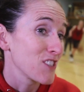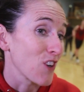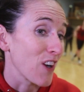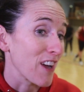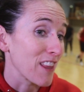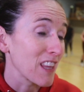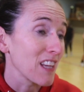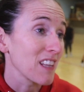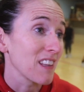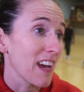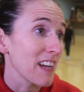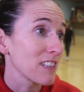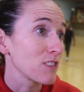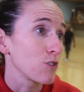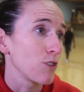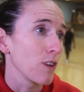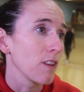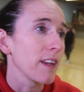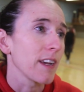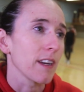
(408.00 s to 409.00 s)
So I think that's
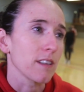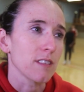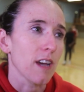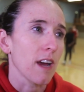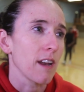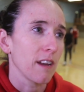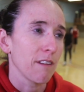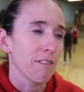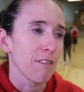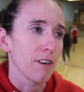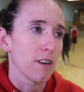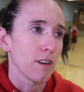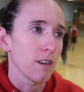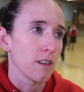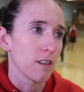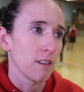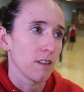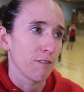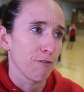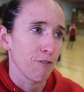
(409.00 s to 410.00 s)
really exciting
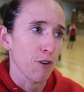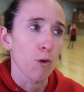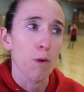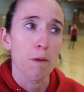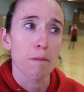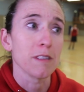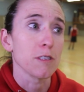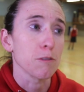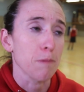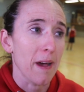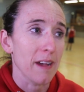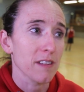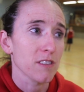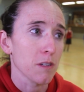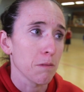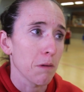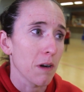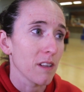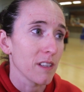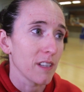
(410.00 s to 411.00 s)
for women's
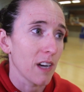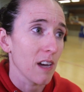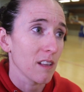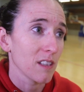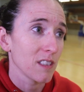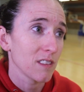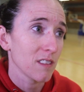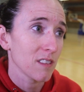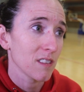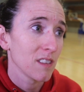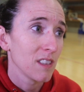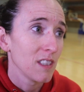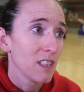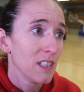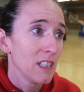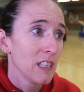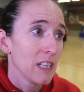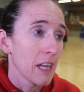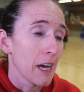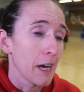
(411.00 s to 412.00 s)
basketball in Holland.
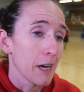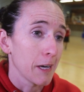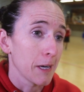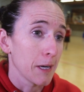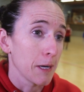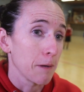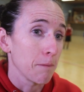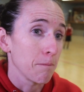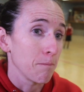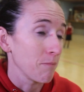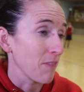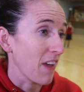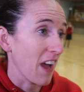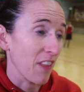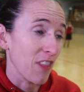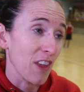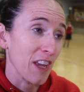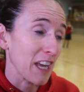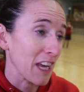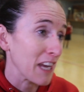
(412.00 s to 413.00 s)

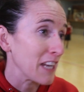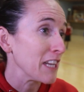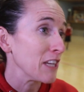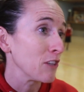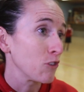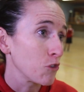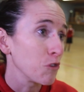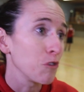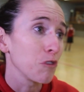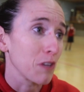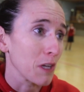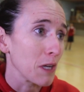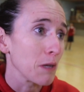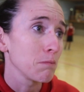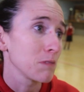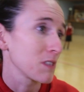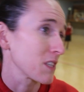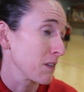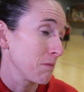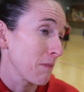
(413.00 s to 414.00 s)
I think any 2
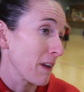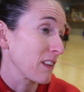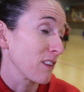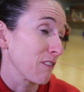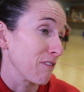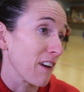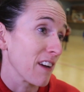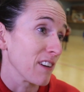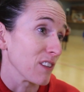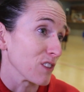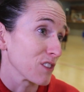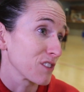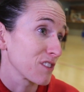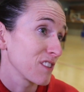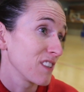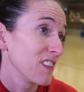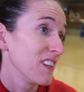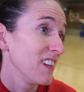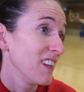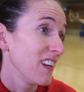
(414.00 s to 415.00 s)
teams can make the finals,
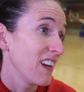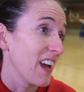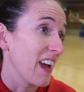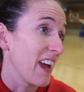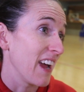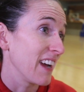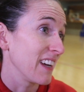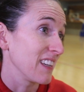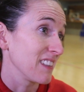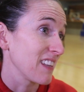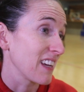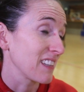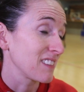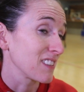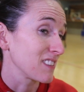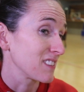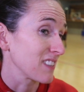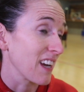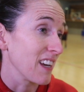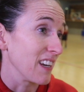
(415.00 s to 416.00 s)
and that's
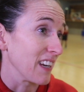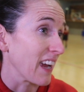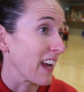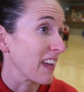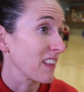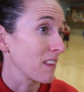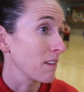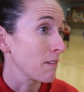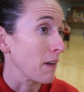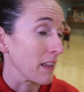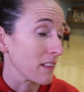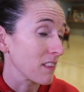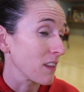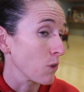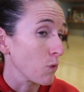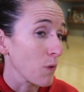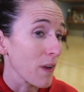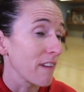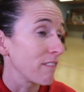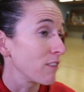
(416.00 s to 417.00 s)
exciting. I
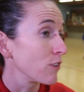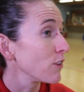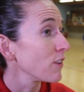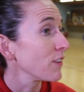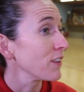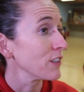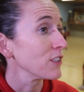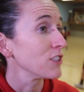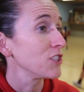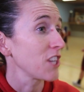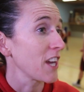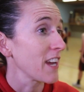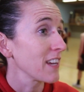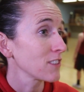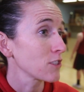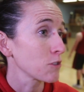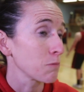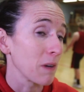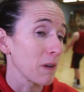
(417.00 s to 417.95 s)
think we have a really good chance.